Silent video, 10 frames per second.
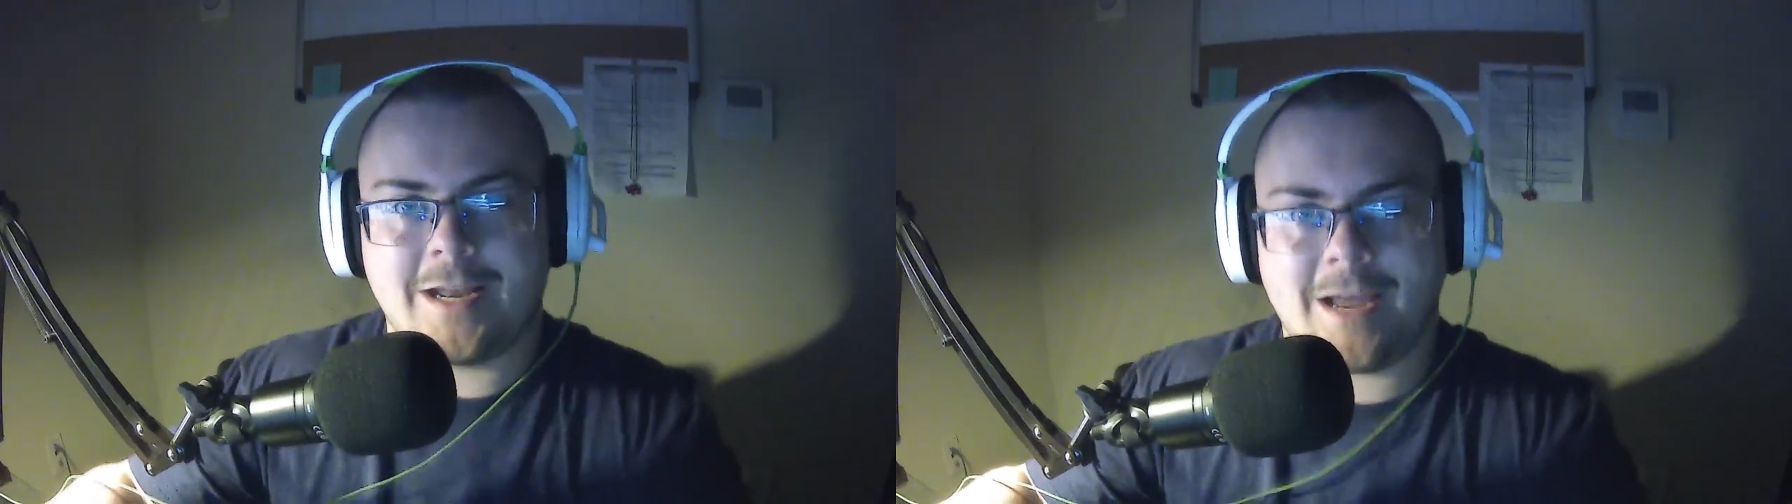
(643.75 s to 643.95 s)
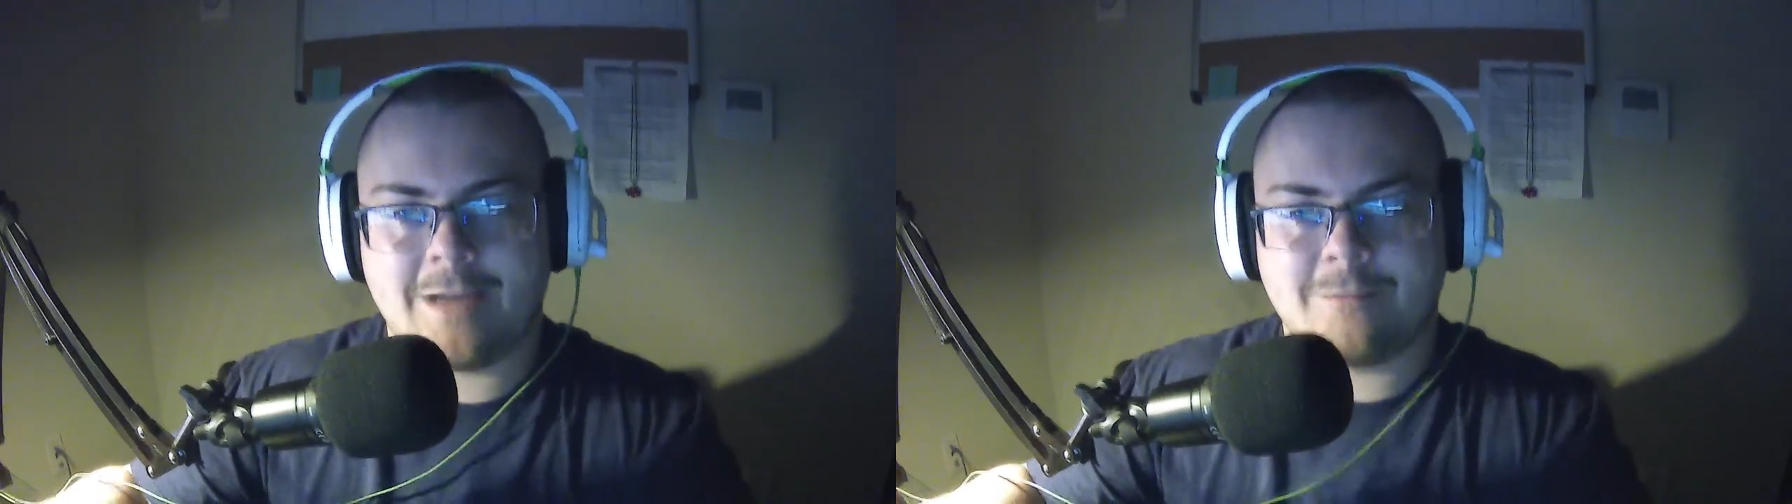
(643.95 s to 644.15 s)

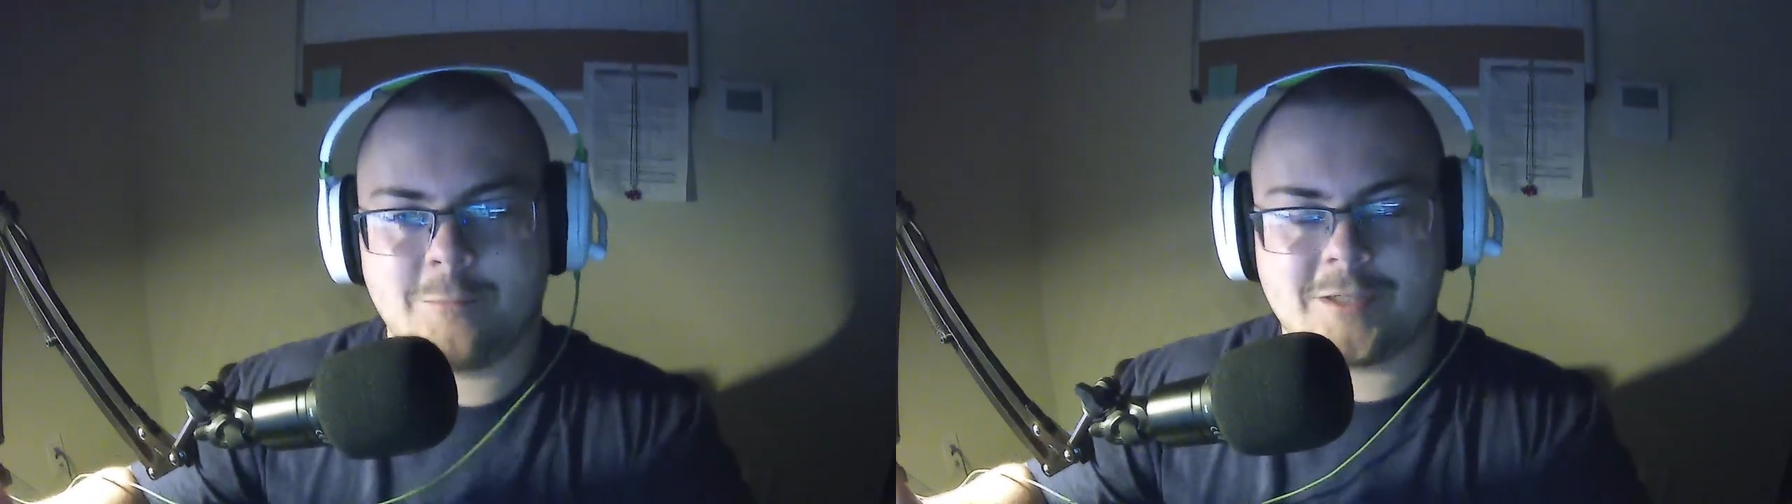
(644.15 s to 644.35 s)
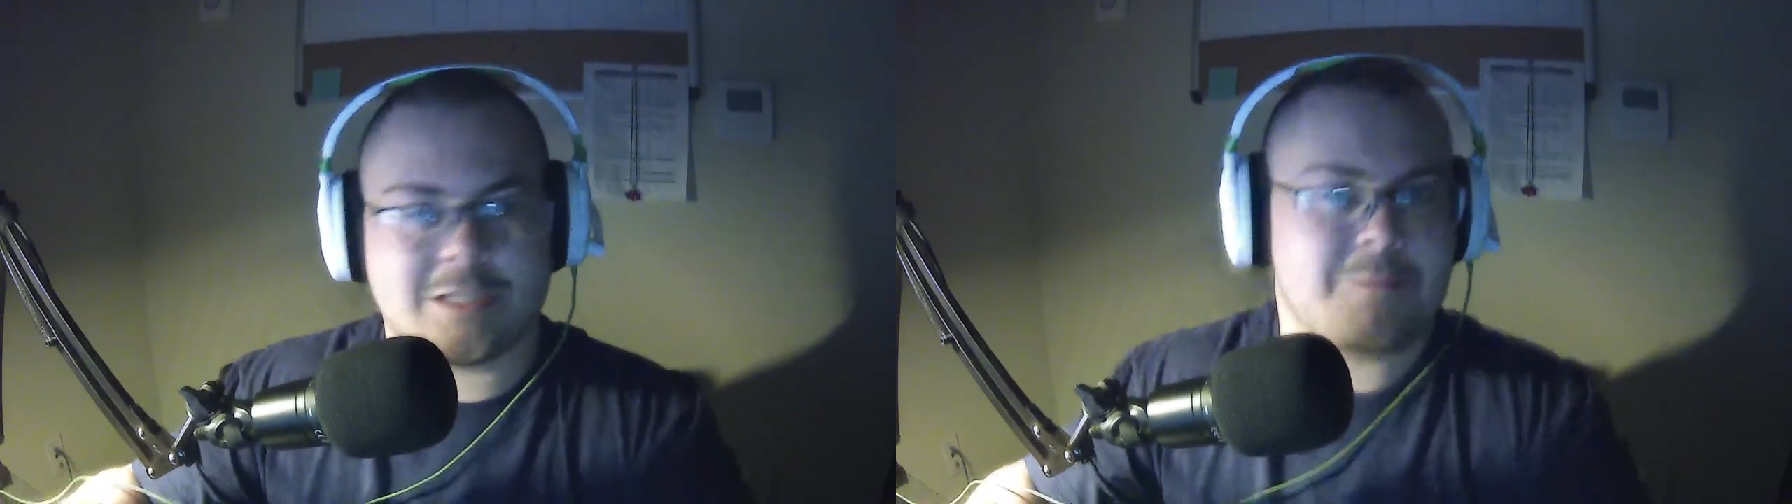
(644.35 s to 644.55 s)
than I
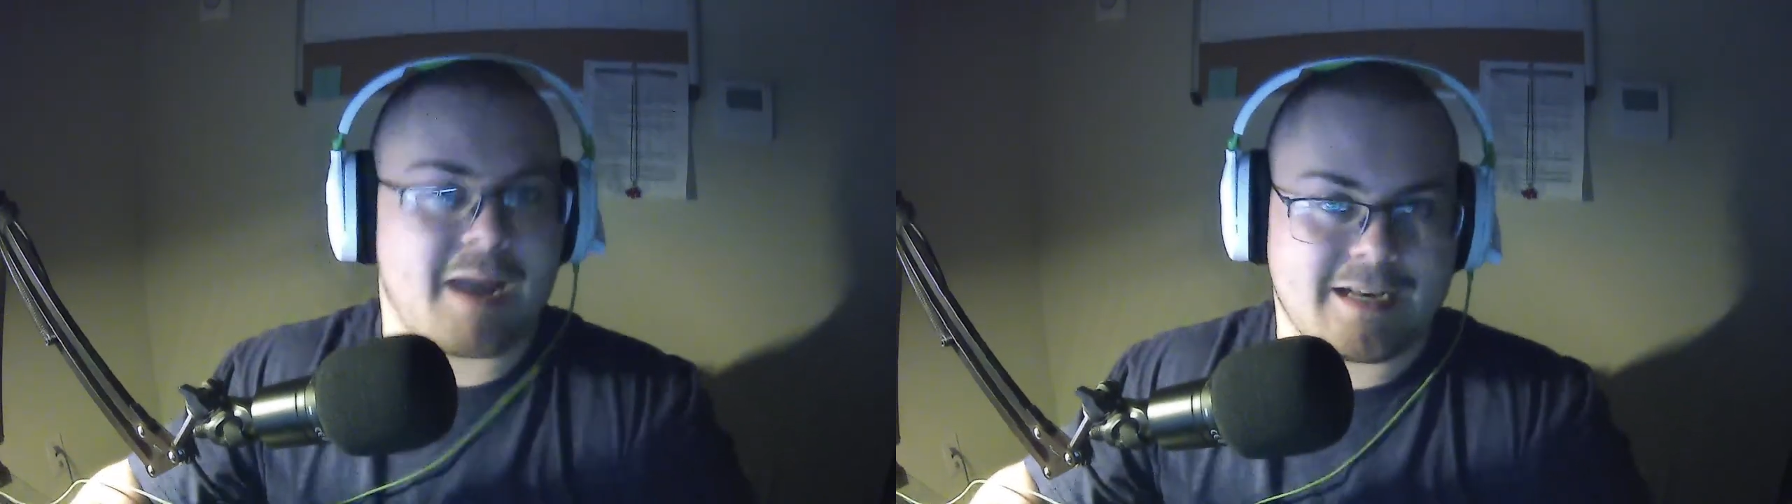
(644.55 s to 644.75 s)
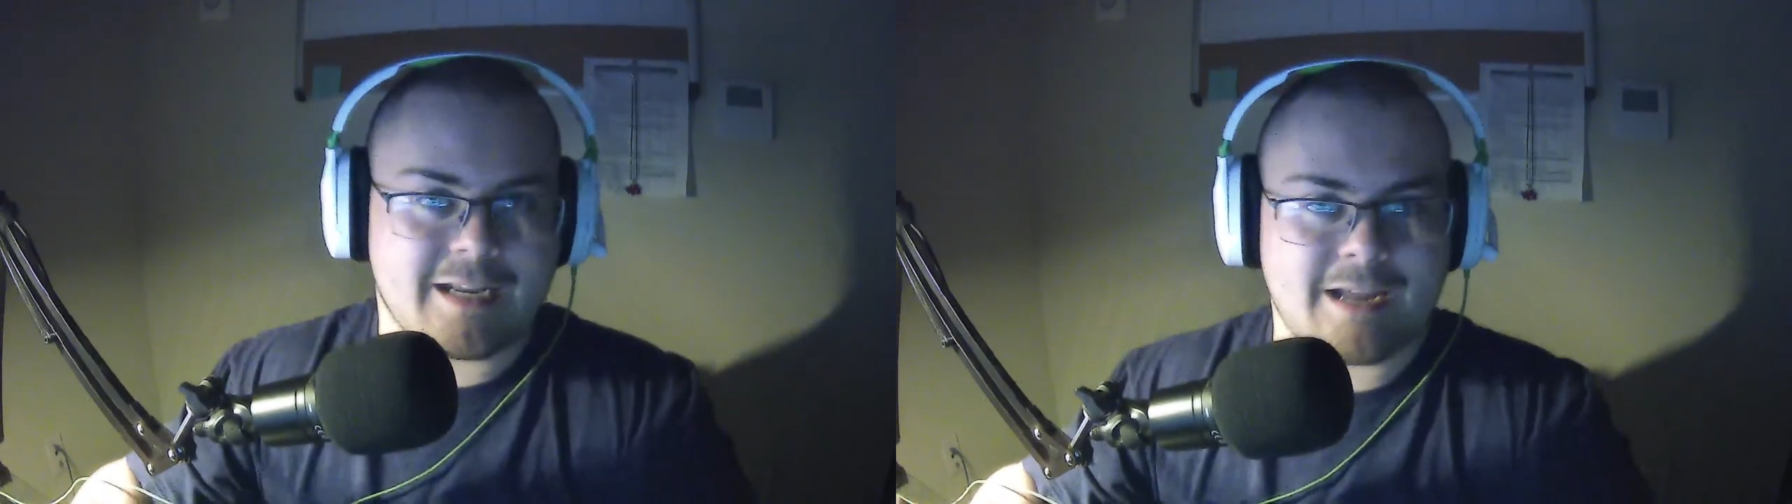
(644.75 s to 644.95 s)
was
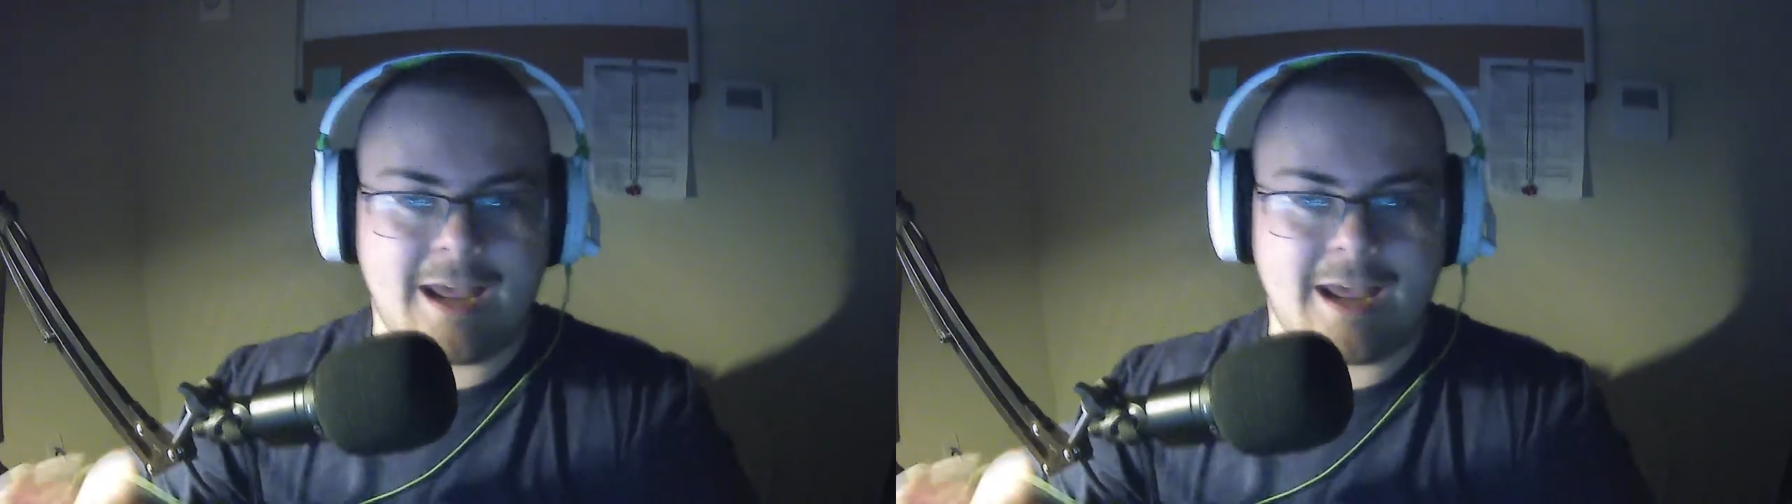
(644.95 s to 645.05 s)
expecting.